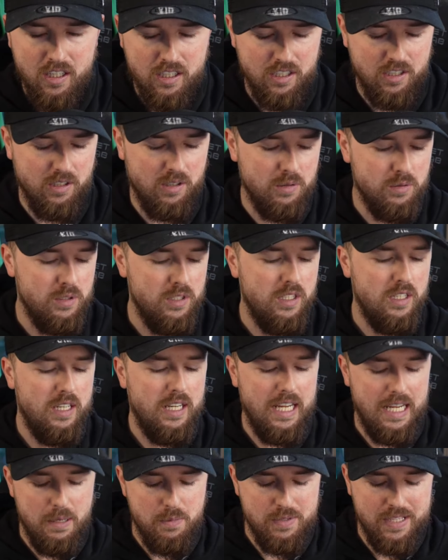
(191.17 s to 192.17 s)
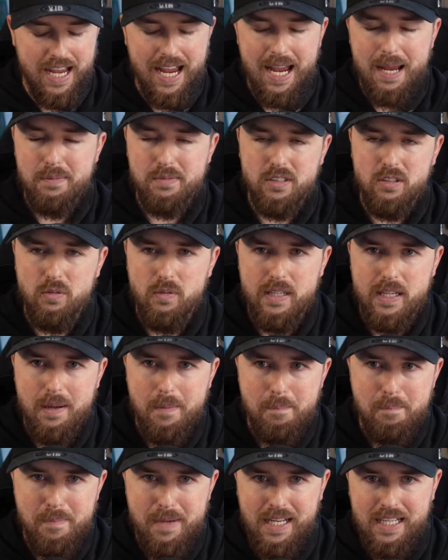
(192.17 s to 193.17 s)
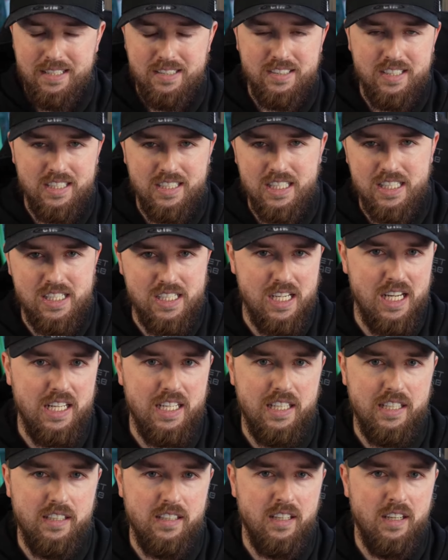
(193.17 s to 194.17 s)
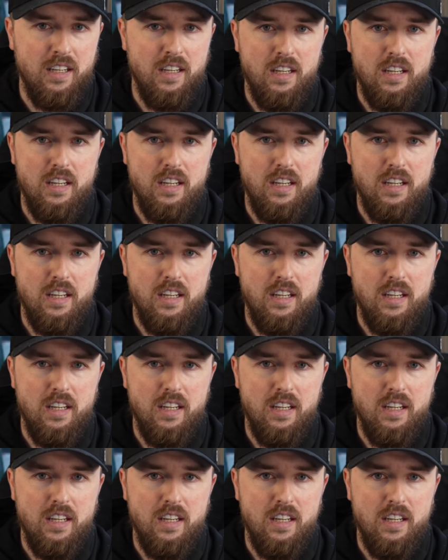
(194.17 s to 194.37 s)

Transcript: You know, he was absolutely a menace to society.